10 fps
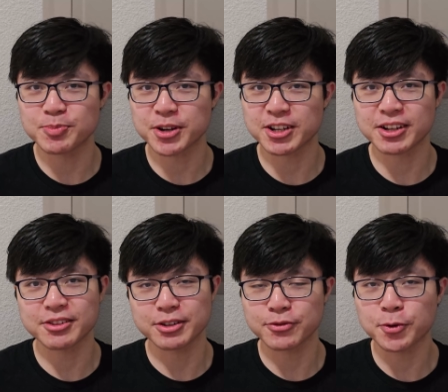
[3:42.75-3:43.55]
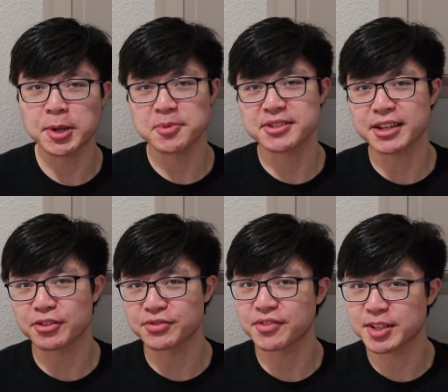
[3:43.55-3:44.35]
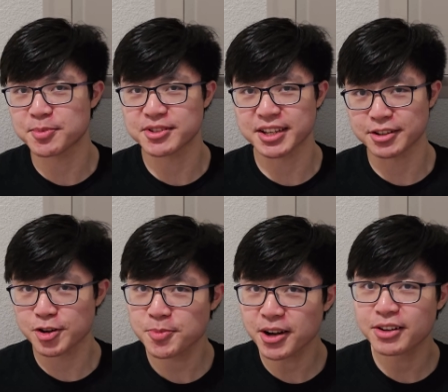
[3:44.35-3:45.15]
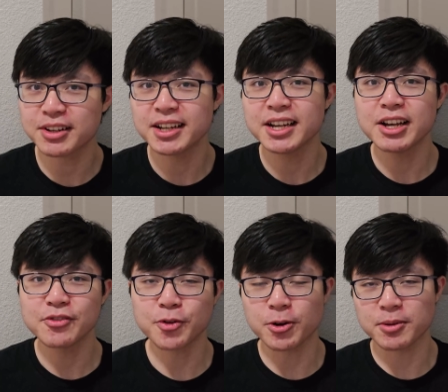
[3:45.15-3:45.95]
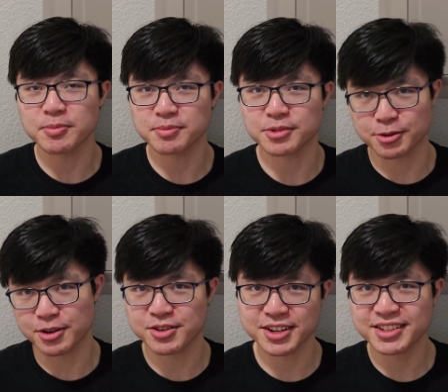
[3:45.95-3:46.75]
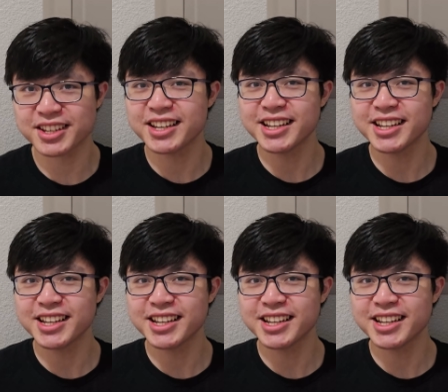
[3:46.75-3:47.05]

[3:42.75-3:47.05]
particular 40% or 50% coupon for groceries.